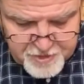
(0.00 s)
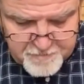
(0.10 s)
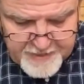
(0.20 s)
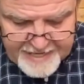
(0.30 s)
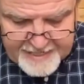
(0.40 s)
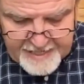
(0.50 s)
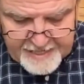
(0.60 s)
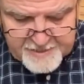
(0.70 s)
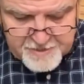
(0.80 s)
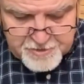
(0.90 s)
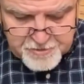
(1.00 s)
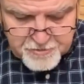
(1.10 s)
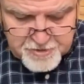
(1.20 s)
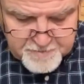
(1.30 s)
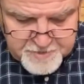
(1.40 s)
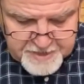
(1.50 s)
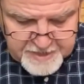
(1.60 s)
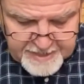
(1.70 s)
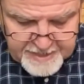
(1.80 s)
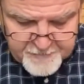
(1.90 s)
back again to Jerusalem,
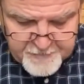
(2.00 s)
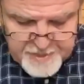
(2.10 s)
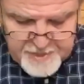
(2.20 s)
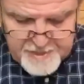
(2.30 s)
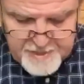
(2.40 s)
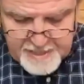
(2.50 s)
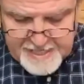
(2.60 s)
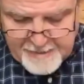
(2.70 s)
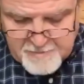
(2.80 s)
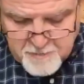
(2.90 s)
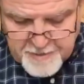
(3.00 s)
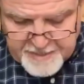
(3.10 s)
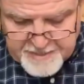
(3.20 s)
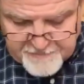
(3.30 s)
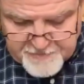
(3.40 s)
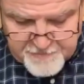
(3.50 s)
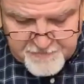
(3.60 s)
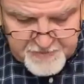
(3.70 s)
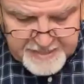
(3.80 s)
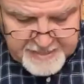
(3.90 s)
seeking him. And it came to pass after
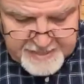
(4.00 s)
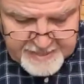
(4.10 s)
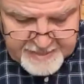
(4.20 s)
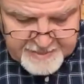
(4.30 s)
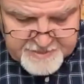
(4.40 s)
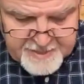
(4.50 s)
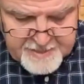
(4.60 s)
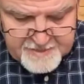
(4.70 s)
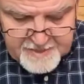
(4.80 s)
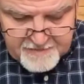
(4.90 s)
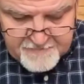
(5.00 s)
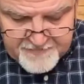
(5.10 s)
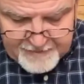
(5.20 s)
three days, they found